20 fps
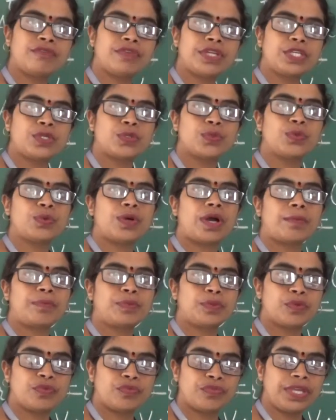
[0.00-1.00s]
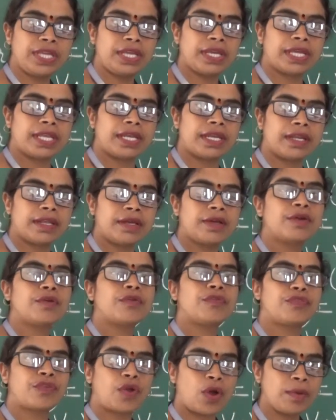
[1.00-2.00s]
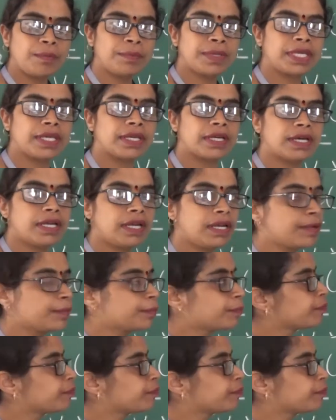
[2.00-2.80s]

V2 up to Vn from here,